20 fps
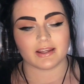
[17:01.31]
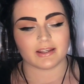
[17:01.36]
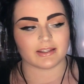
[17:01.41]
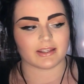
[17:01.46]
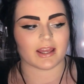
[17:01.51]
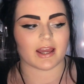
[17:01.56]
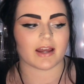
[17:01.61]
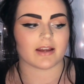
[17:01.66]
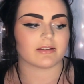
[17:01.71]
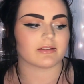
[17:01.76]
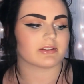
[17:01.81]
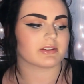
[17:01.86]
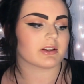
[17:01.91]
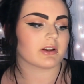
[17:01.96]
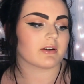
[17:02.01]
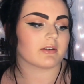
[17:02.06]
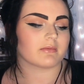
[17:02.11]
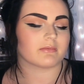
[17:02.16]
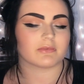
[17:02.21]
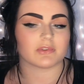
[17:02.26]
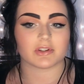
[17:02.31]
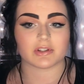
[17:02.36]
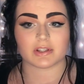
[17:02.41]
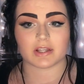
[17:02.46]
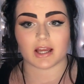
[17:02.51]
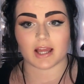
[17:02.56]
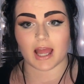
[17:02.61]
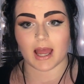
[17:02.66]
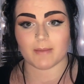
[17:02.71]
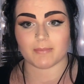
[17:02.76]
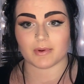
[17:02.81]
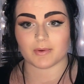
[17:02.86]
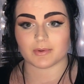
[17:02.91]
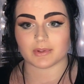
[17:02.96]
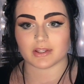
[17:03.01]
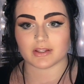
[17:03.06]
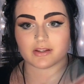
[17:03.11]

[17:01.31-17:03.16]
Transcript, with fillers: yeah, so just not happy with